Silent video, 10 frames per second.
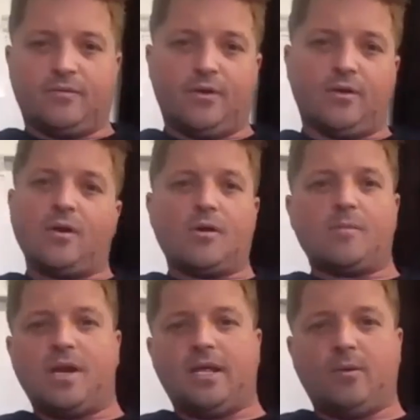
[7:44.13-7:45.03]
for your
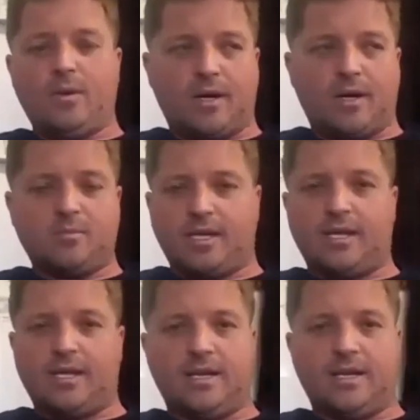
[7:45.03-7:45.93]
hard-earned money that we
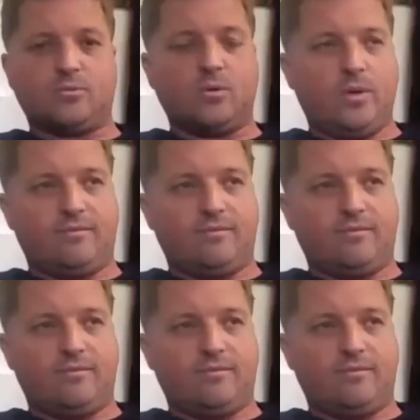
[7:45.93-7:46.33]
possibly can.